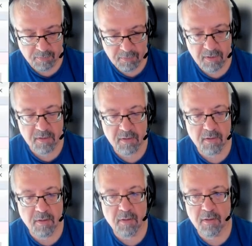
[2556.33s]
That
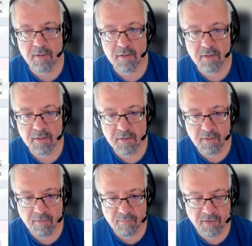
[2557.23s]
means this
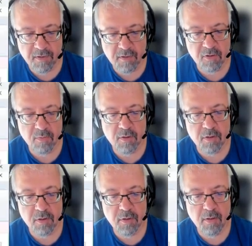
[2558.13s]
fact
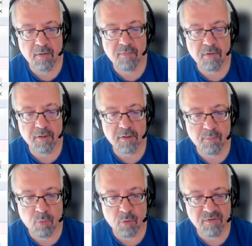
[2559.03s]
transformation will
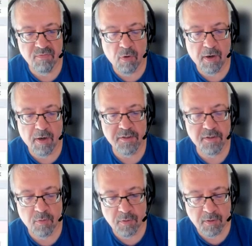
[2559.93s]
expose for
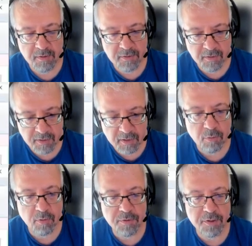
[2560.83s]
us only the
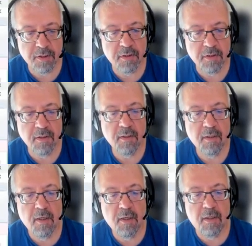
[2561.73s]
actual data
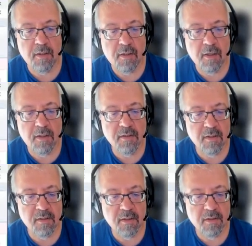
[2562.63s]
in
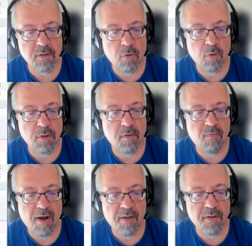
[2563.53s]
case there is only
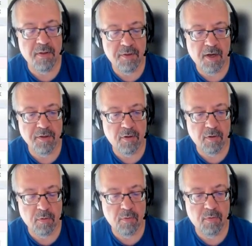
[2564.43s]
one data
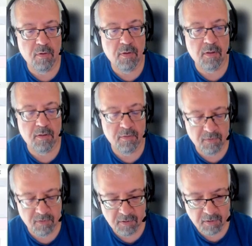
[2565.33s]
row
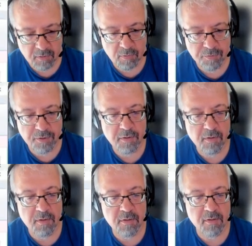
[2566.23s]
with the actual
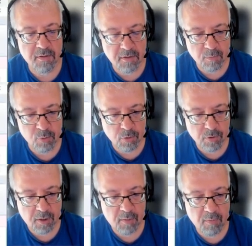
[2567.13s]
date in the snapshot
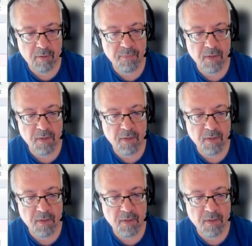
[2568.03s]
table.